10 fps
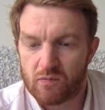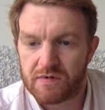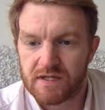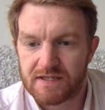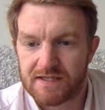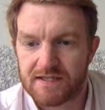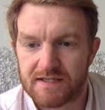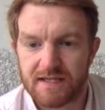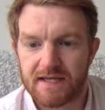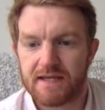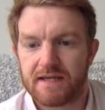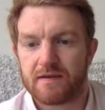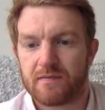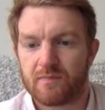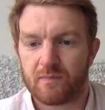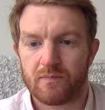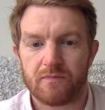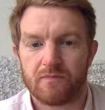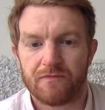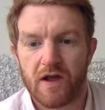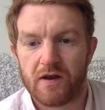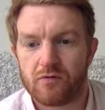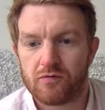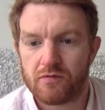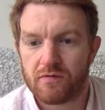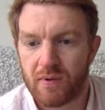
This is the final